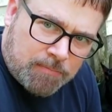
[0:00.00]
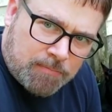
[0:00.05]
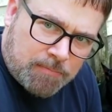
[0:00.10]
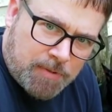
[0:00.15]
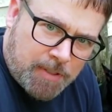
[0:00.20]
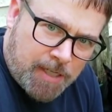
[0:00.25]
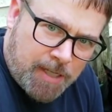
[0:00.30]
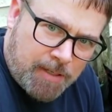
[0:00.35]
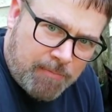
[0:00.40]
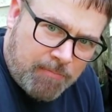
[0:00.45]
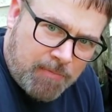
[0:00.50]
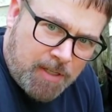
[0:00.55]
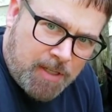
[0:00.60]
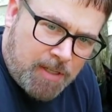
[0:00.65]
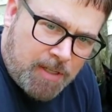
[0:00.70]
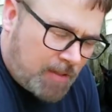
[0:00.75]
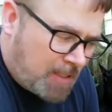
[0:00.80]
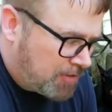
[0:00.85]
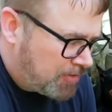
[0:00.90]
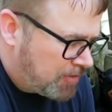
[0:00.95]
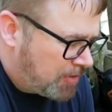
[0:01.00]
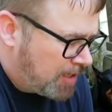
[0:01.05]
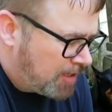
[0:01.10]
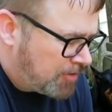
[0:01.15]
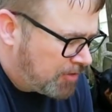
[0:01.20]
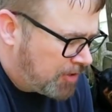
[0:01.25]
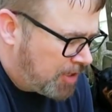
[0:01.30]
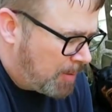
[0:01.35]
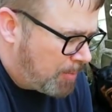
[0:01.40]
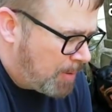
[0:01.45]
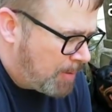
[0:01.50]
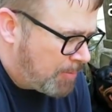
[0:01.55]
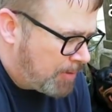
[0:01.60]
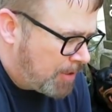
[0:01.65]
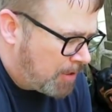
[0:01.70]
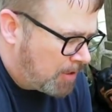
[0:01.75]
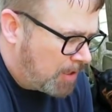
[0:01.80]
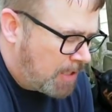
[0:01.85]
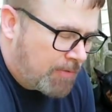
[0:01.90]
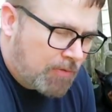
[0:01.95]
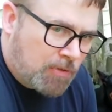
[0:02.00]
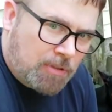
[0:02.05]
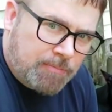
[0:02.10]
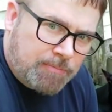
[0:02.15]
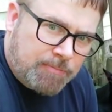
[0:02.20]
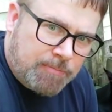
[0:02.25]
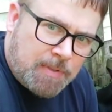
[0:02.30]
okay? That's the next step up in our level.